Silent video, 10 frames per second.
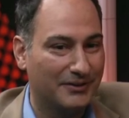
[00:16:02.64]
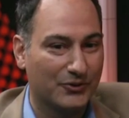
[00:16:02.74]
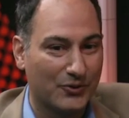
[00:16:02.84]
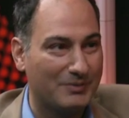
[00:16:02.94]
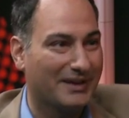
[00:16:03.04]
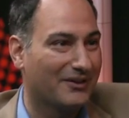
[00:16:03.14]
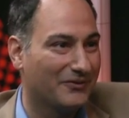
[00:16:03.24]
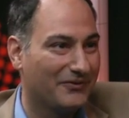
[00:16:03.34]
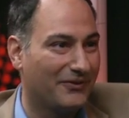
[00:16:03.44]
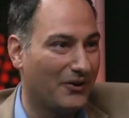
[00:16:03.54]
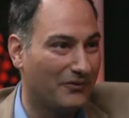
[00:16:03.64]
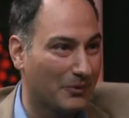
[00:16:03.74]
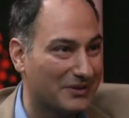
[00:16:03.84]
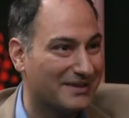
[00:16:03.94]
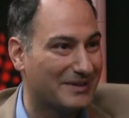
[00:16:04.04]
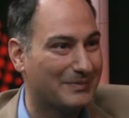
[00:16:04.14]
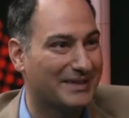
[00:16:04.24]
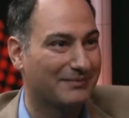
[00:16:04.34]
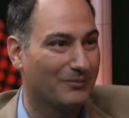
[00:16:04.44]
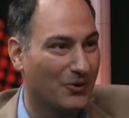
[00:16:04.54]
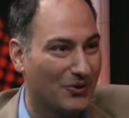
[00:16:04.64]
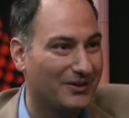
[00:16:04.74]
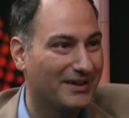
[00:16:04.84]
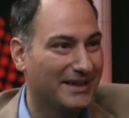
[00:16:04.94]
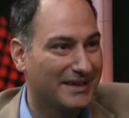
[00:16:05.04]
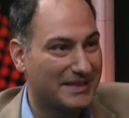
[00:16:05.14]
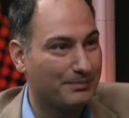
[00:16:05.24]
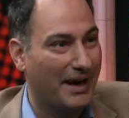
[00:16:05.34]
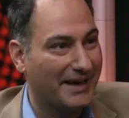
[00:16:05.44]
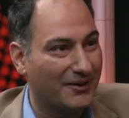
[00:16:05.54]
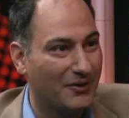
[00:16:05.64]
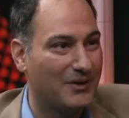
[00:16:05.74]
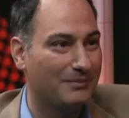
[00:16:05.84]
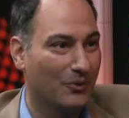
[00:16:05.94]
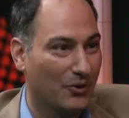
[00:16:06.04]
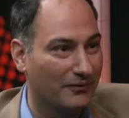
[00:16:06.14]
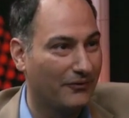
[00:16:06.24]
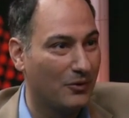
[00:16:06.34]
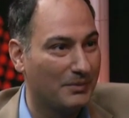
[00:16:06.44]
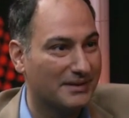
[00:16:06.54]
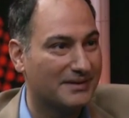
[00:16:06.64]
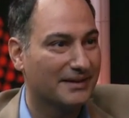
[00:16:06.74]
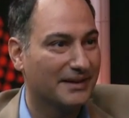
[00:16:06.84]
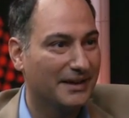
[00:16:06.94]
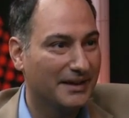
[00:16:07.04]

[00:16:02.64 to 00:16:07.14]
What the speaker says: grooming of Muslims and more spying on them, more informants.